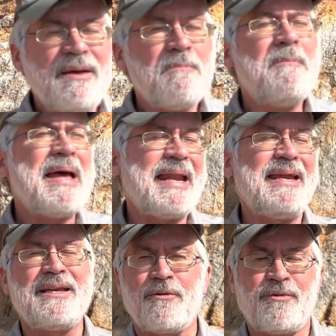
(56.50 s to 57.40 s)

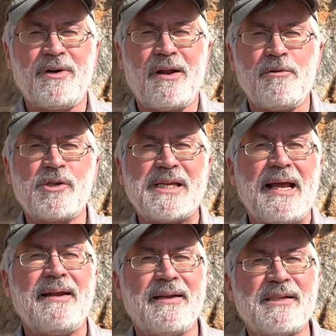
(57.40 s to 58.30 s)
many different
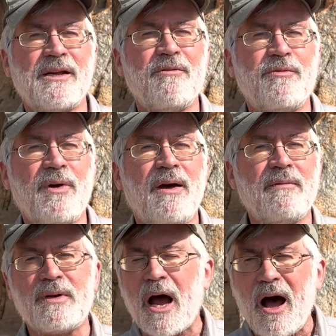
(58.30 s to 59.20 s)
understandings of
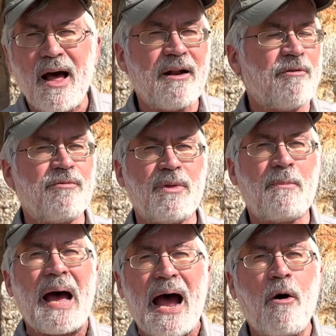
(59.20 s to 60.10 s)
God, of the
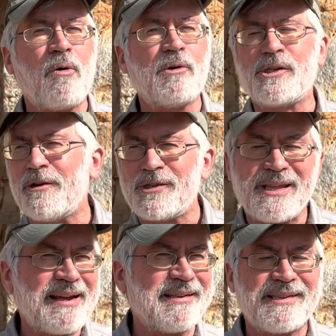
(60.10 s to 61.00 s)
powers, those
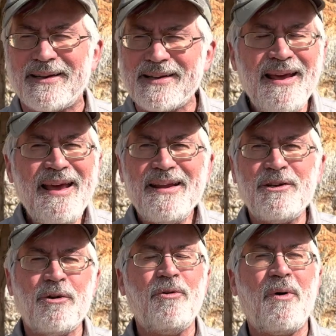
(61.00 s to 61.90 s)
things that
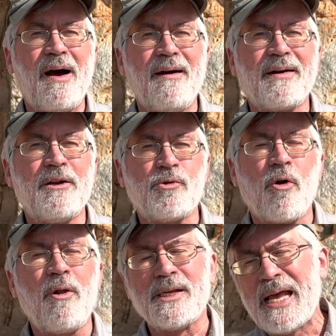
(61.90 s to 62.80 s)
do
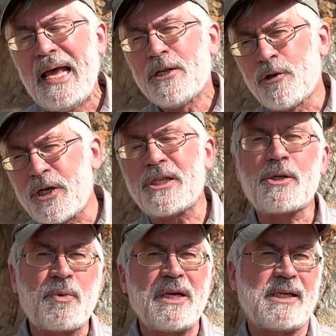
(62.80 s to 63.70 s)
control us. So Jesus
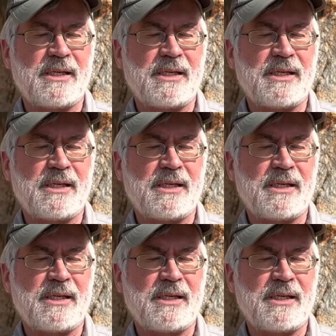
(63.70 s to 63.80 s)
brings his